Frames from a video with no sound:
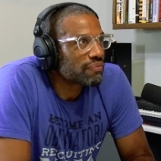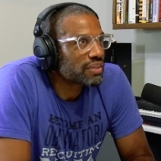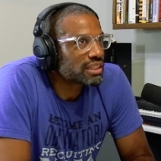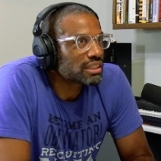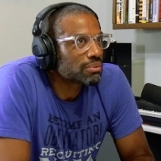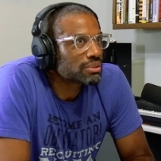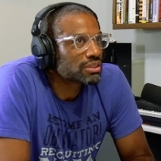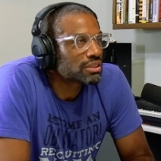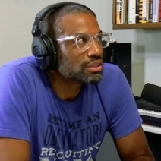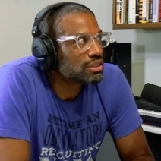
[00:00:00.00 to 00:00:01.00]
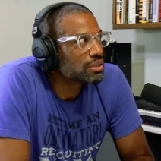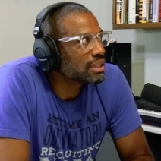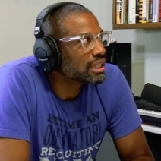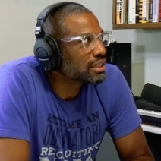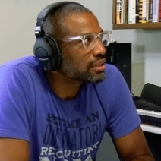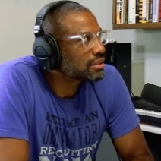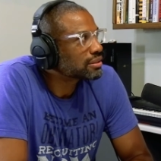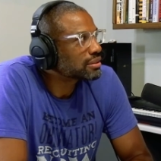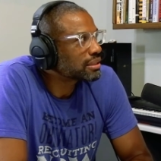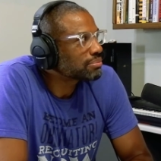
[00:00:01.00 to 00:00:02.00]
at first I was just doing.
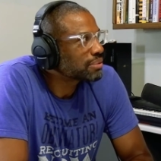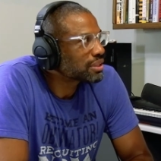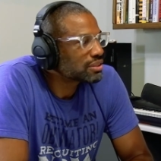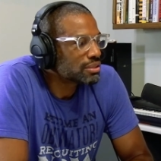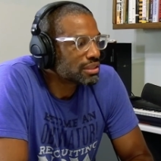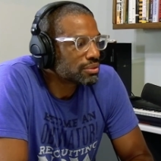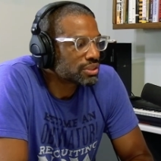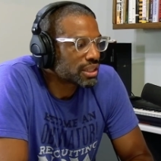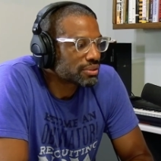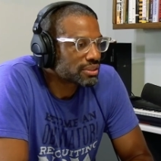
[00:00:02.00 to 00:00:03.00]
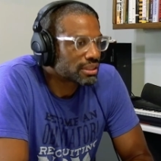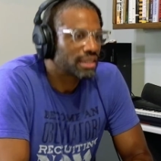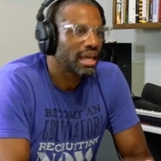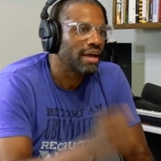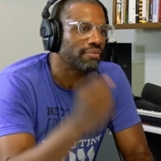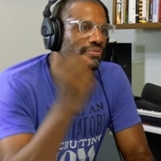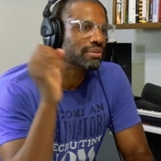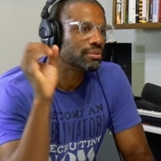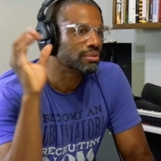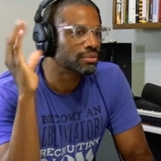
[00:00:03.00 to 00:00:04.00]
Sometimes I'd do little jokes and I'd have
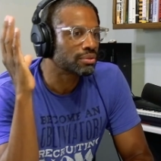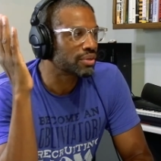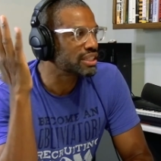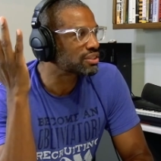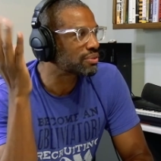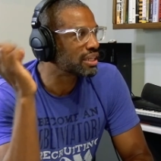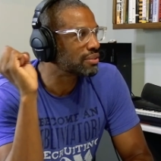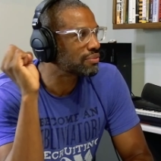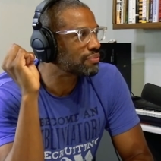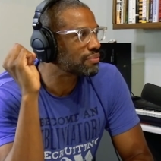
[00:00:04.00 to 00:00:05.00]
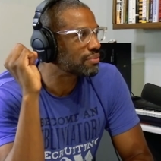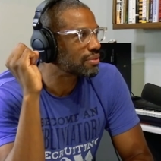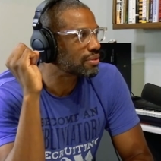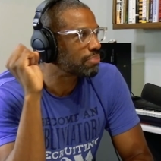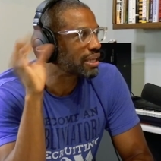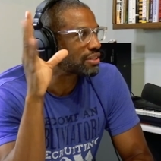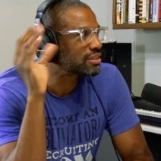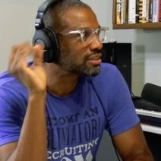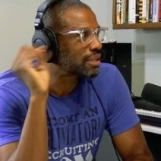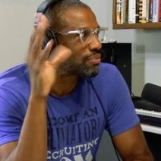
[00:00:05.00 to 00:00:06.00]
little green screen of
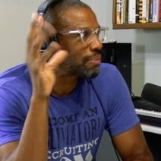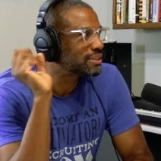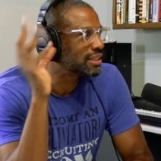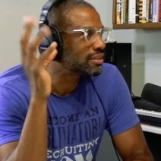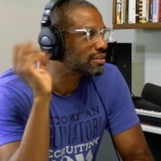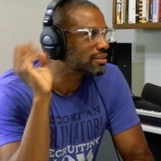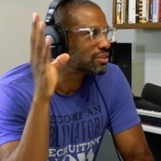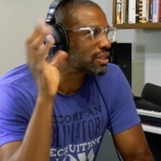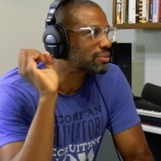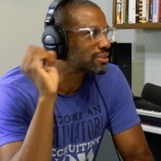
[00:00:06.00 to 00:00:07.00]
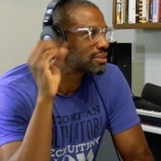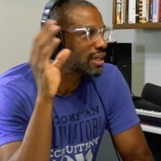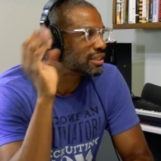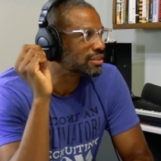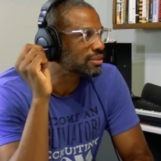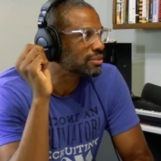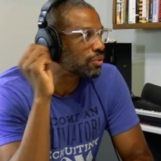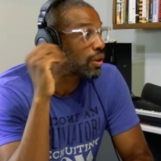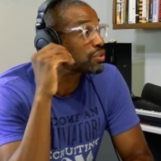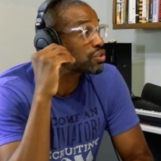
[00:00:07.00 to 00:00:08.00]
pictures that represent the jokes that I do,
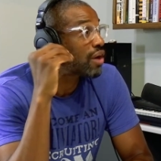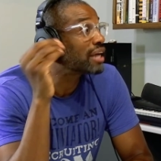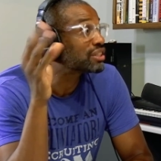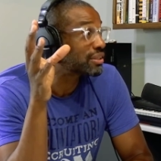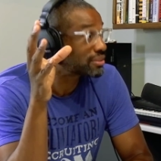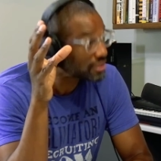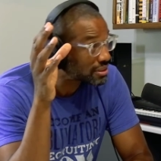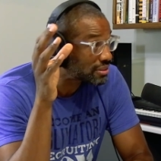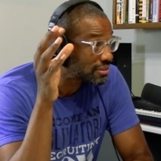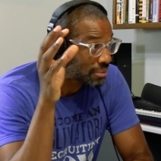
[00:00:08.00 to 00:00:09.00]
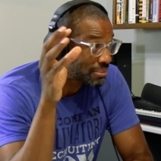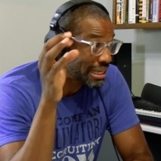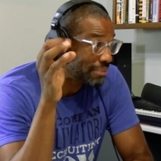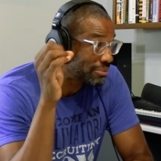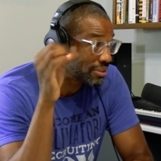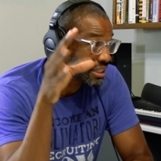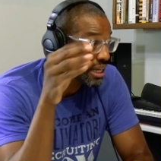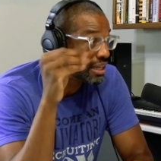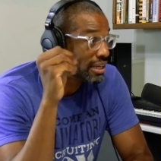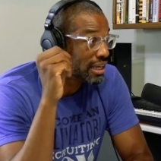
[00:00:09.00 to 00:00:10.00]
or yeah. I'll try jokes sometimes on there,